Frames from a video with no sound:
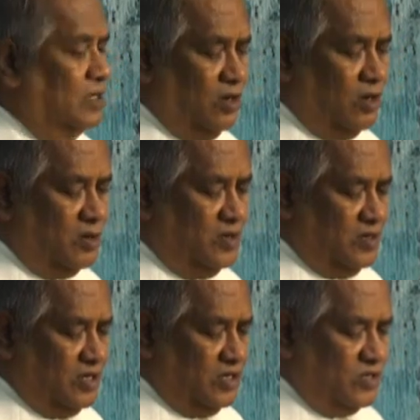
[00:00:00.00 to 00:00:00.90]
The
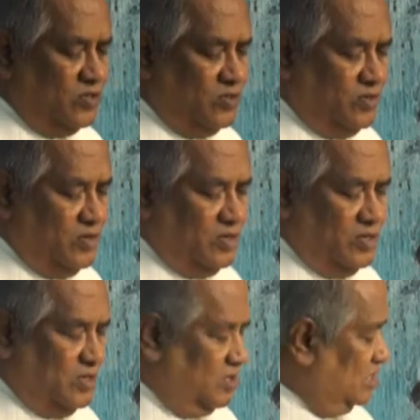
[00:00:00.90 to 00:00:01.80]
Lord is,
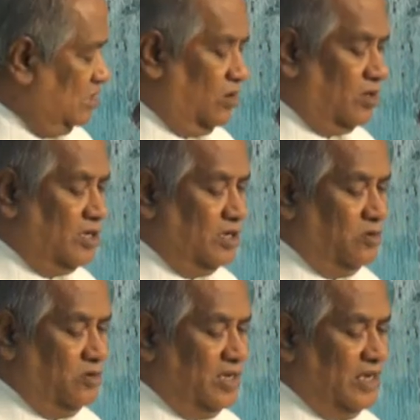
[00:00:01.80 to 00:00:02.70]
the Lord can
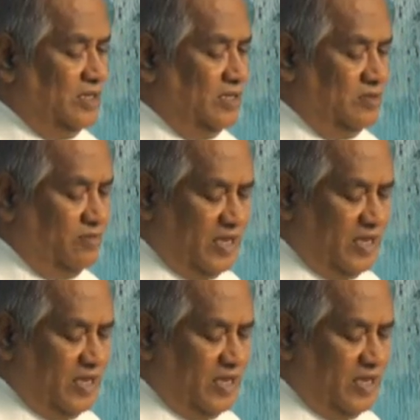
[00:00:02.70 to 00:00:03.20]
do great things.